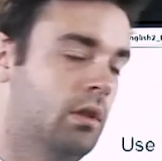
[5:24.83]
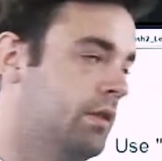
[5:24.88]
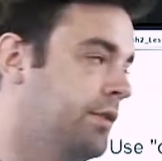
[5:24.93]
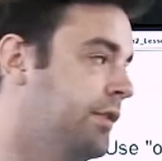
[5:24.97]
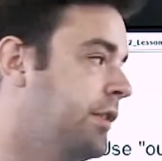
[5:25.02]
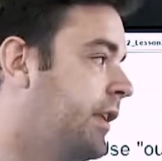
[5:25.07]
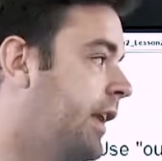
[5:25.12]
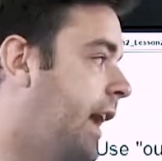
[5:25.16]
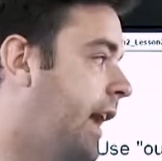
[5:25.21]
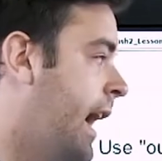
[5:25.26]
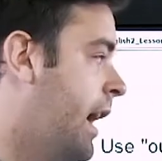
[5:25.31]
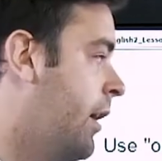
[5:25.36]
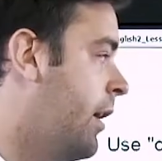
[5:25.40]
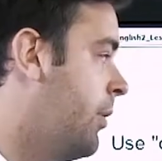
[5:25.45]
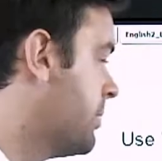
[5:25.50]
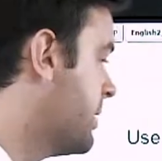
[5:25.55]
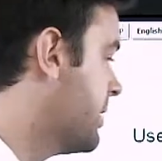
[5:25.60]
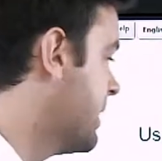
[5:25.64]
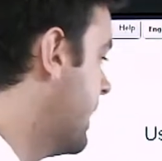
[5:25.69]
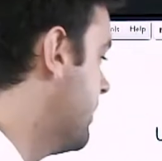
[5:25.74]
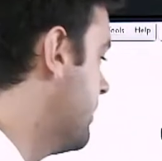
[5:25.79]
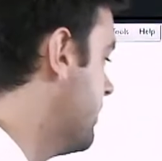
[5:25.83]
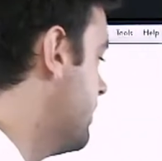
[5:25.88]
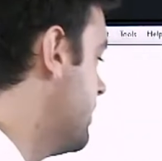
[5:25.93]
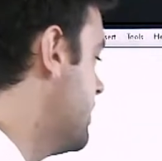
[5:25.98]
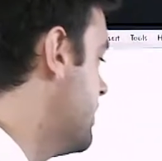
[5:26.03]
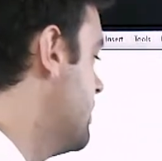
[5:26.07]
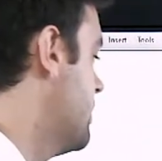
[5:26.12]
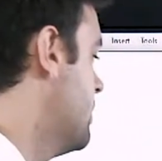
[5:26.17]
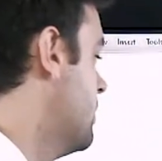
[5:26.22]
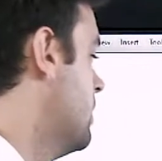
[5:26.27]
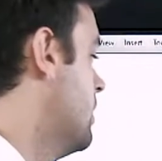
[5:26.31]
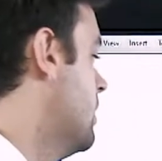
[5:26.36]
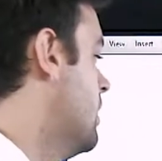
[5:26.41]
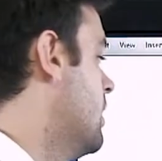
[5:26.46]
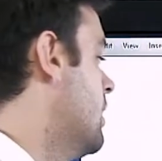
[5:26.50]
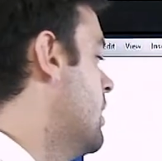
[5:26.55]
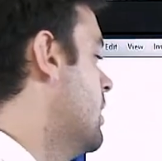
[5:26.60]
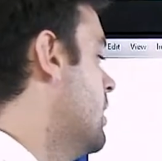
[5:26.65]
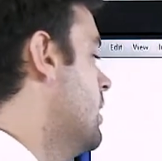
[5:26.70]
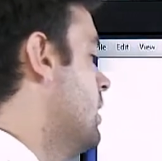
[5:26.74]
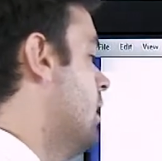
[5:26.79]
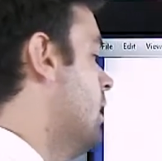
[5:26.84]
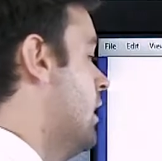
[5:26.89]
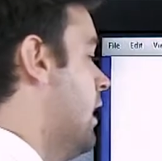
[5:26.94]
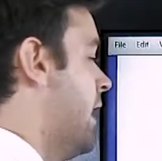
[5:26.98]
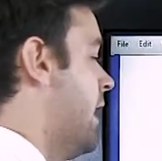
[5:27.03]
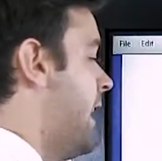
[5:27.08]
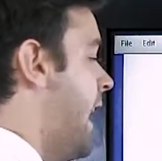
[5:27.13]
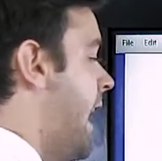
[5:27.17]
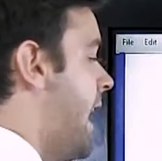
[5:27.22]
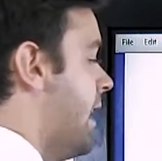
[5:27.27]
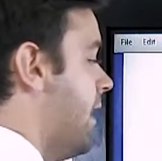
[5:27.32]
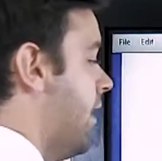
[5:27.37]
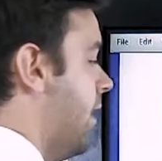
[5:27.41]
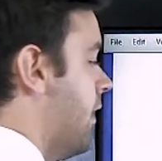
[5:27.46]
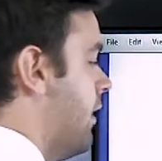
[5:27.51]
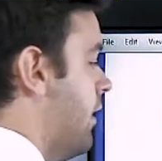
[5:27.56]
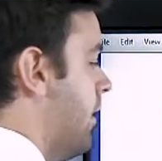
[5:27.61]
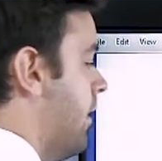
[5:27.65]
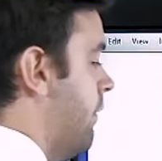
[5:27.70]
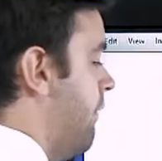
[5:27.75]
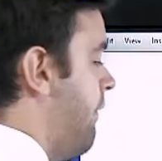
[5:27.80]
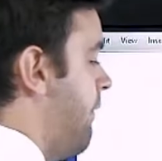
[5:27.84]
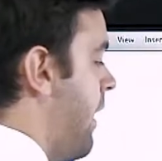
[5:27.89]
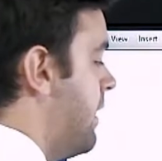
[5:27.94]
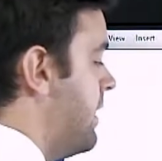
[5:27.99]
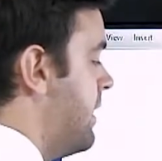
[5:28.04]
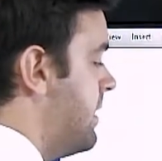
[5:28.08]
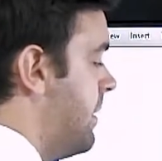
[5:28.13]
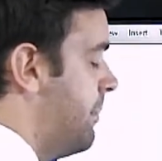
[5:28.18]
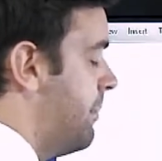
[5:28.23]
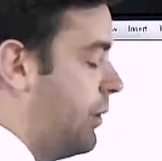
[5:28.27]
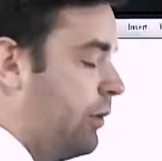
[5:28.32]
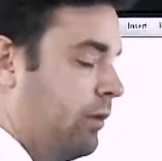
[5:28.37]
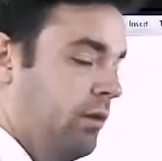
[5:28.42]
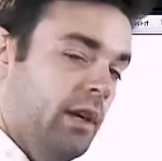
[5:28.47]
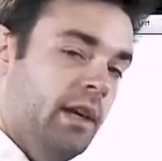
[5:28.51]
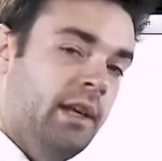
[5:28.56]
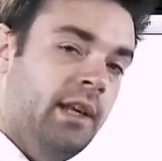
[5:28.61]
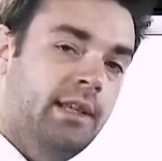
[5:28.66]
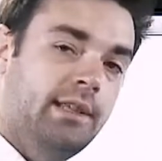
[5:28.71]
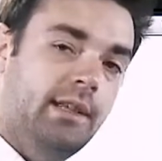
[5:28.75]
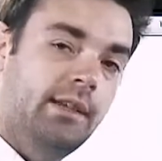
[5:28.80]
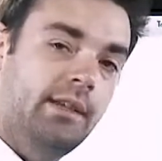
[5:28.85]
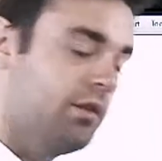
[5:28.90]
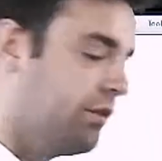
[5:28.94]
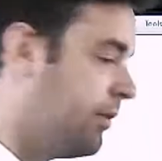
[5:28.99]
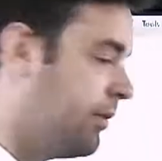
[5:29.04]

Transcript: The ow sounds. Again, very simple and easy to